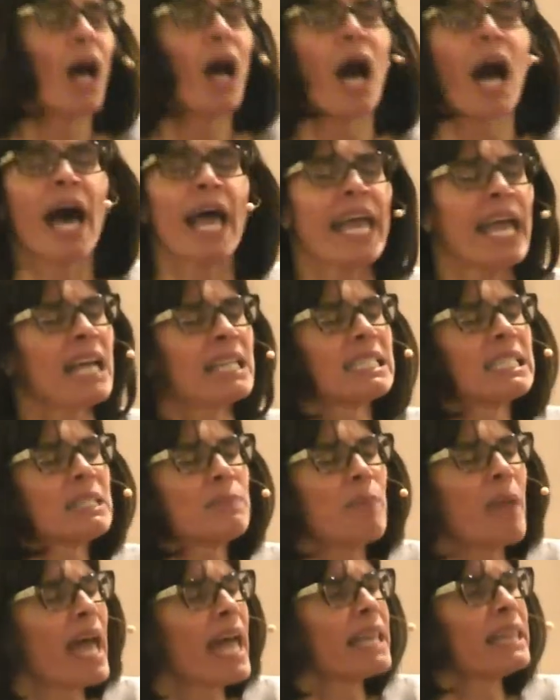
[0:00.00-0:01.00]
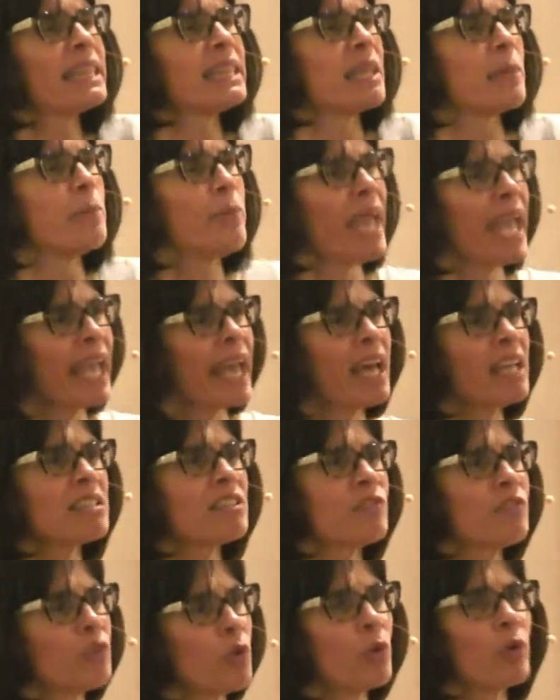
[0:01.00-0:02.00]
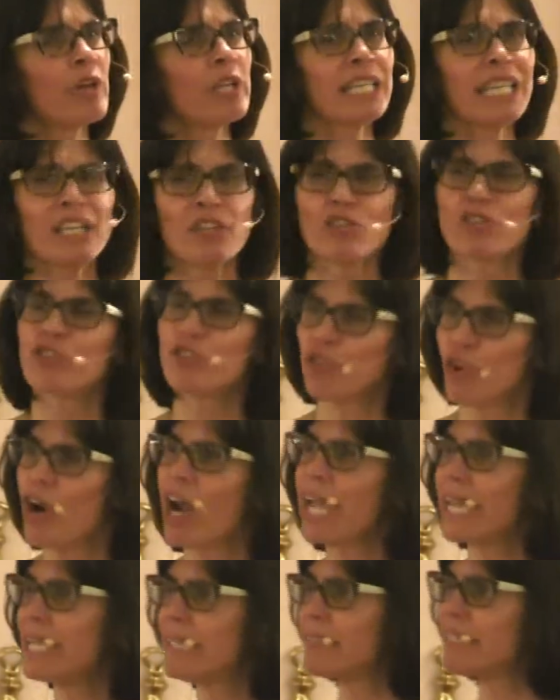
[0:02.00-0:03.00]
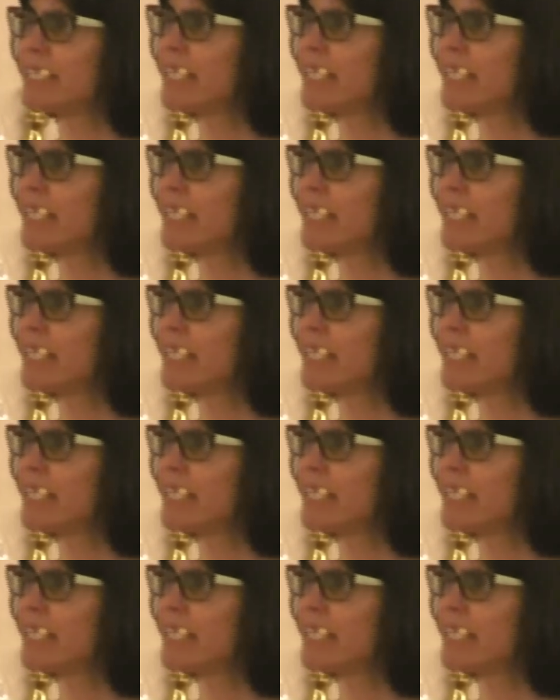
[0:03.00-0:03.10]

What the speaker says: I had spent the past 4 years trying to